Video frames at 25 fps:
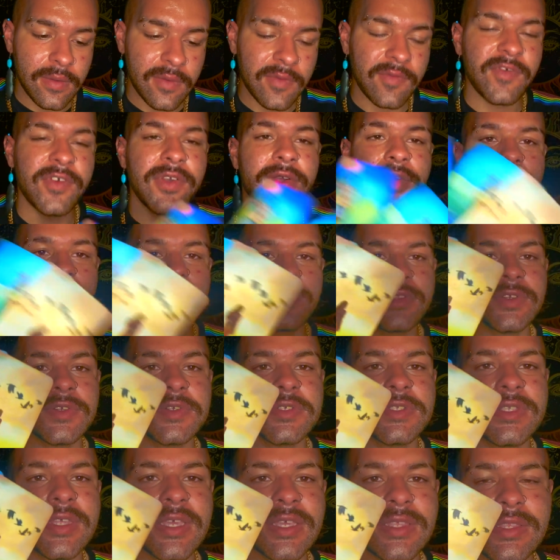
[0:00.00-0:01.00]
Virgo,
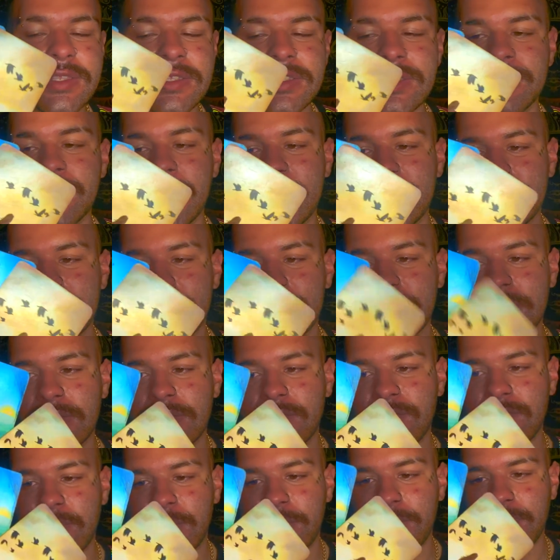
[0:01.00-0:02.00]
there's like this message
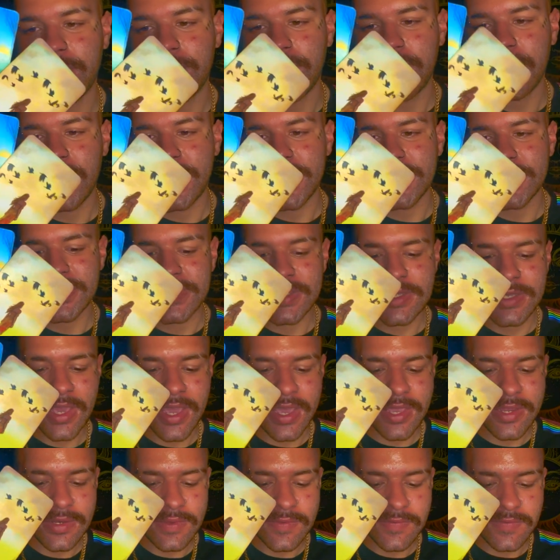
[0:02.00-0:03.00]
of where you guys
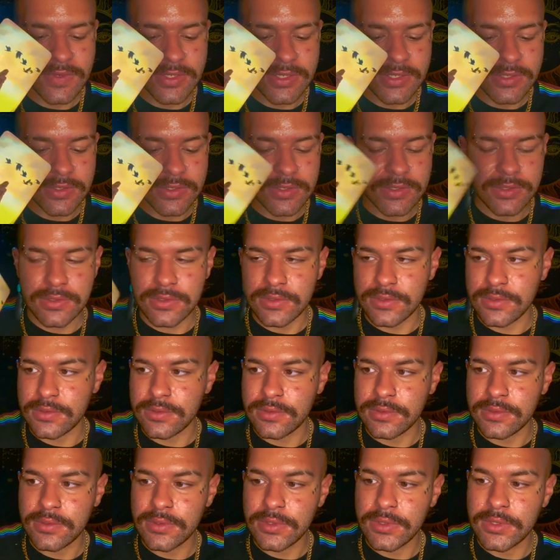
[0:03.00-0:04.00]
kind of need
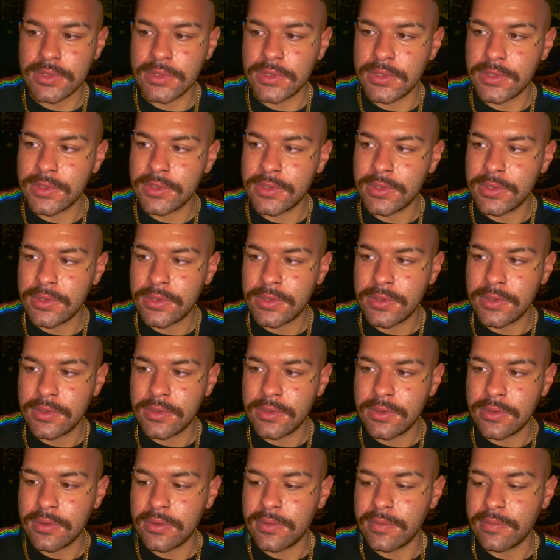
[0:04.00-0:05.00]
to
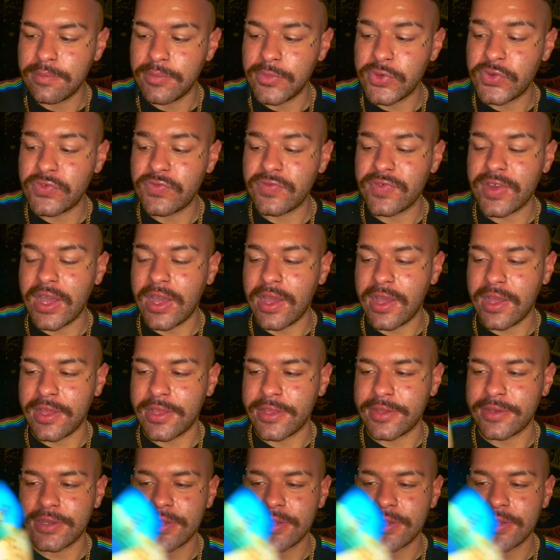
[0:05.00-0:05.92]
move on.